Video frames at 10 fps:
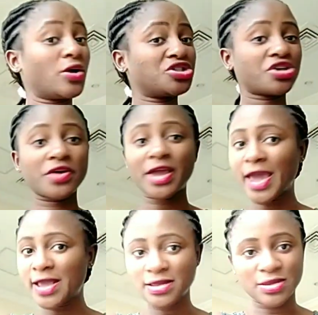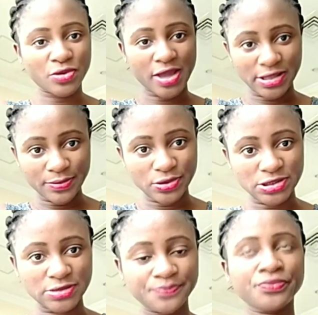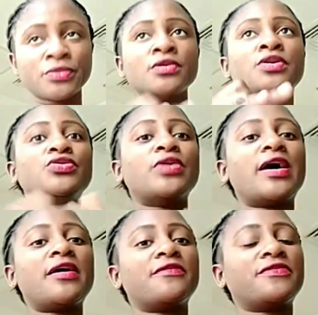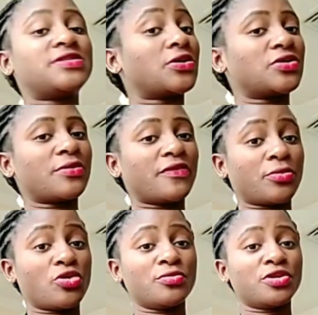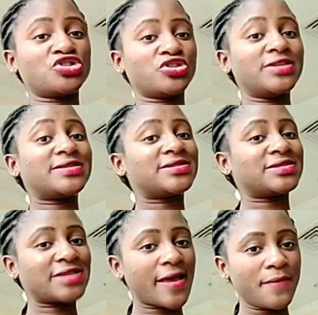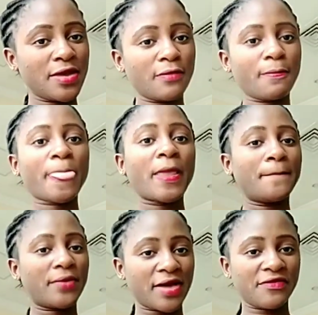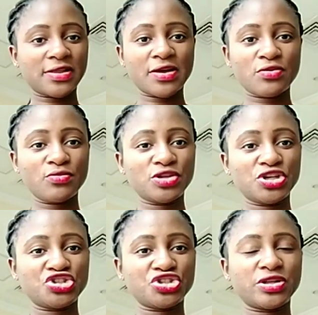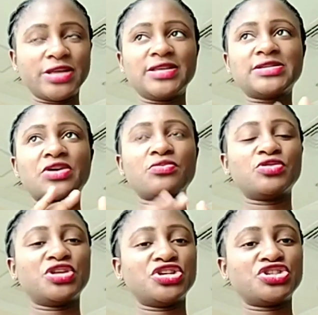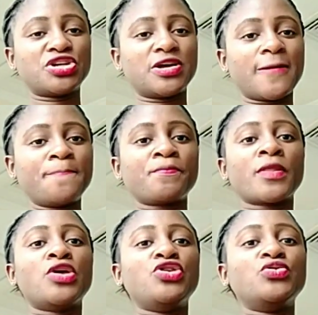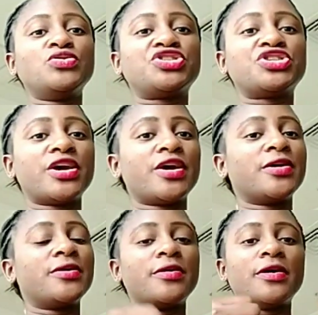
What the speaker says: sharing anything with anybody. You have the second type of accommodation is semi-private accommodation. In this accommodation, you share